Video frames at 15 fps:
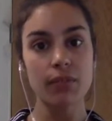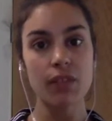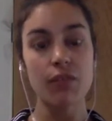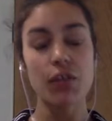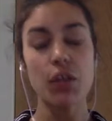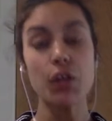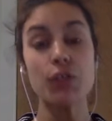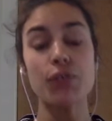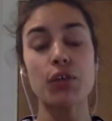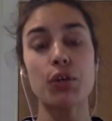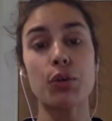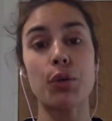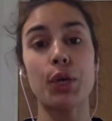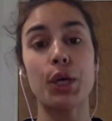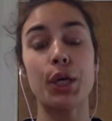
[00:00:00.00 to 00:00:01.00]
For those of
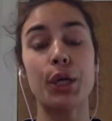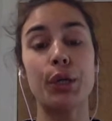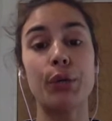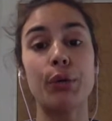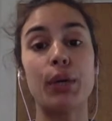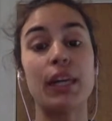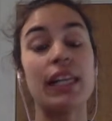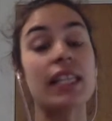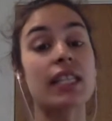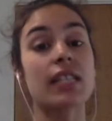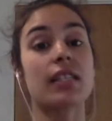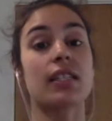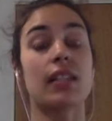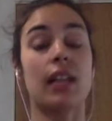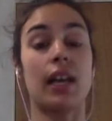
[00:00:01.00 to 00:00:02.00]
you who
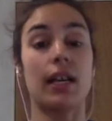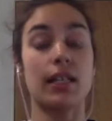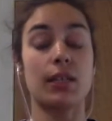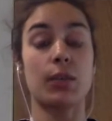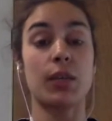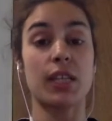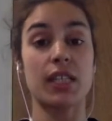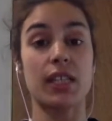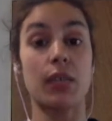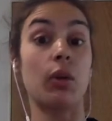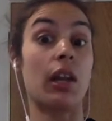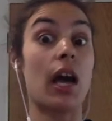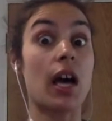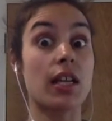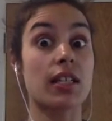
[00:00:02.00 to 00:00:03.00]
listened to last week's or
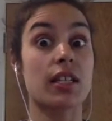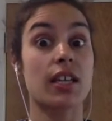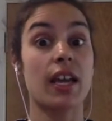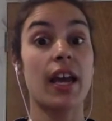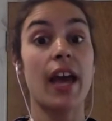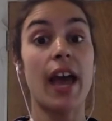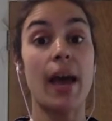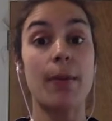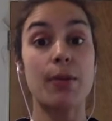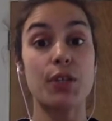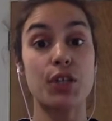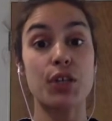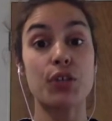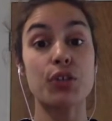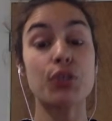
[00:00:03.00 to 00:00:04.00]
last
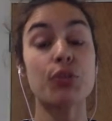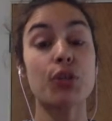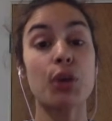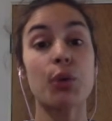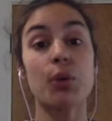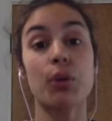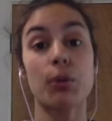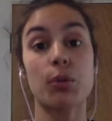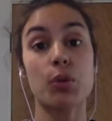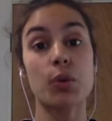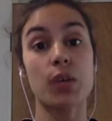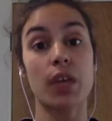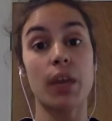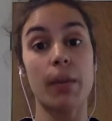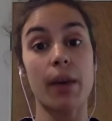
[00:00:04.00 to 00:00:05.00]
episode, you'll know what I'm
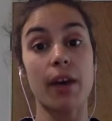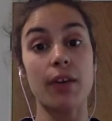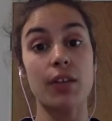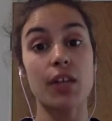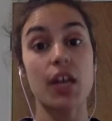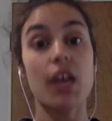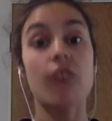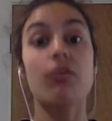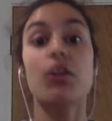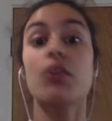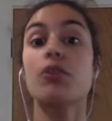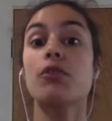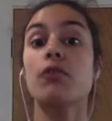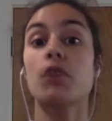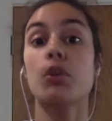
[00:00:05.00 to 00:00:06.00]
talking about. For
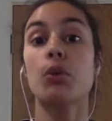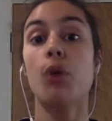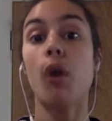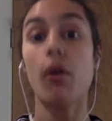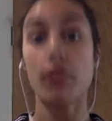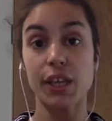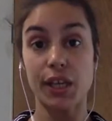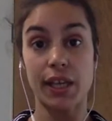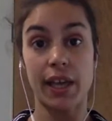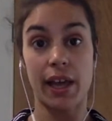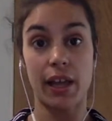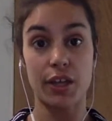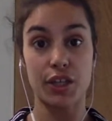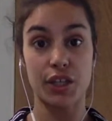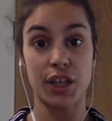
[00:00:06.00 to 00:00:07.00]
those of you on the Eat
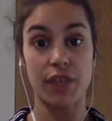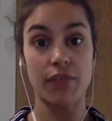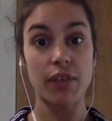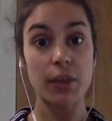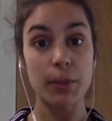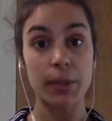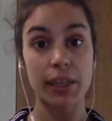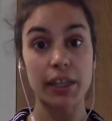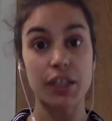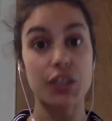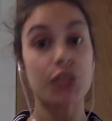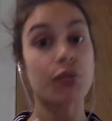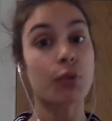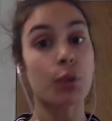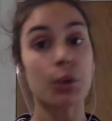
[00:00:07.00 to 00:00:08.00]
Allergy Safe email list,
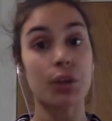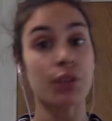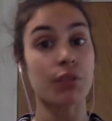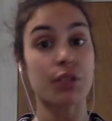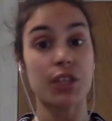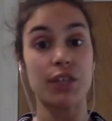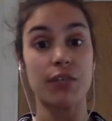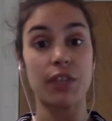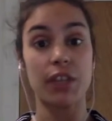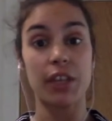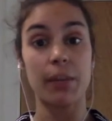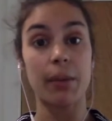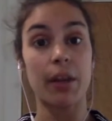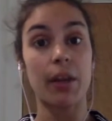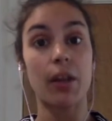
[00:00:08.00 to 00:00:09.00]
you've already received an
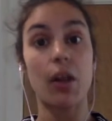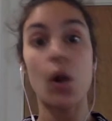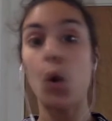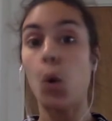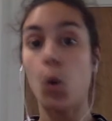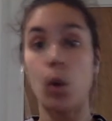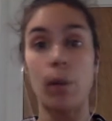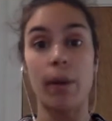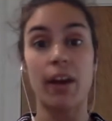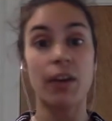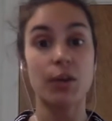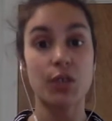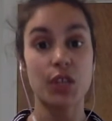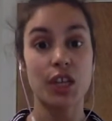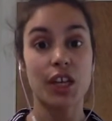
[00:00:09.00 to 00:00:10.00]
email all
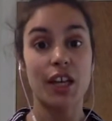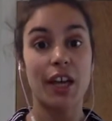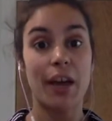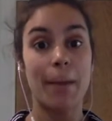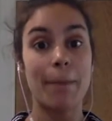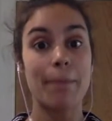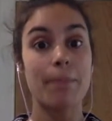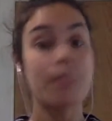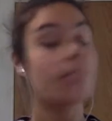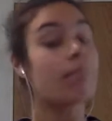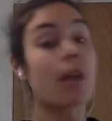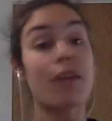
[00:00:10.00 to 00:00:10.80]
about my